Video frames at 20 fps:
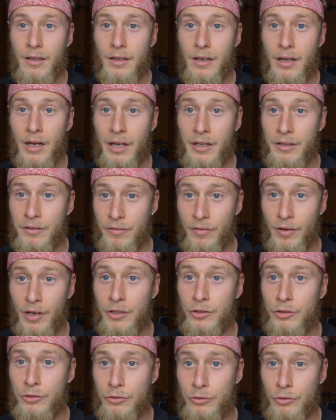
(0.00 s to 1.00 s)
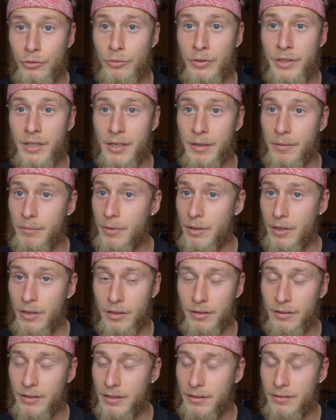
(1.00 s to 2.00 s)
I advise you to read it
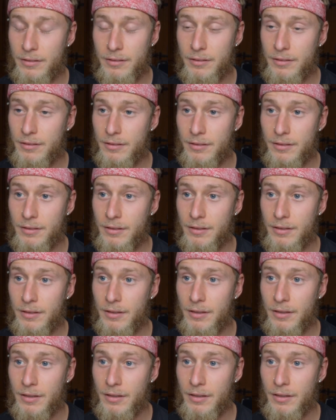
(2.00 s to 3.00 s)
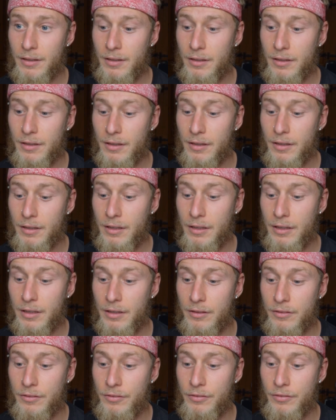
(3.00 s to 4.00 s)
because it's
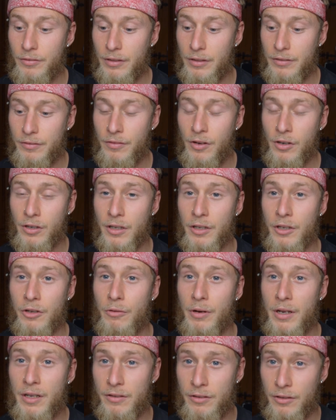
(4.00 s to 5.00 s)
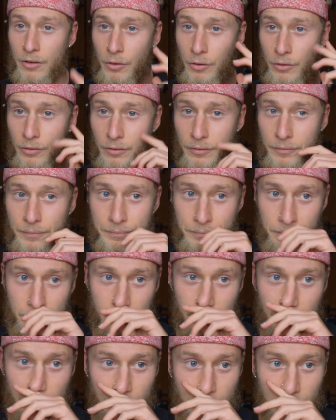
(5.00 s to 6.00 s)
it's, it's fucking crazy on
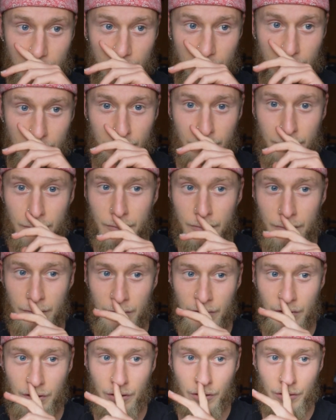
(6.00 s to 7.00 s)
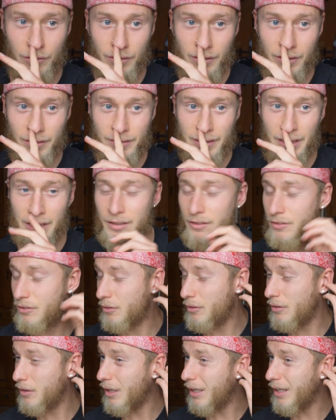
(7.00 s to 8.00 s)
on the things
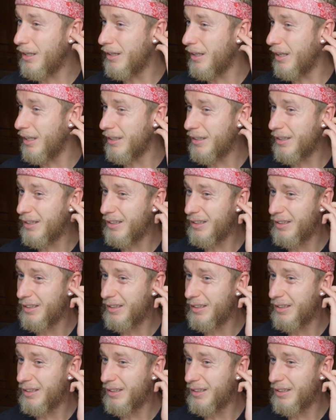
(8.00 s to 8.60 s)
you uh, like.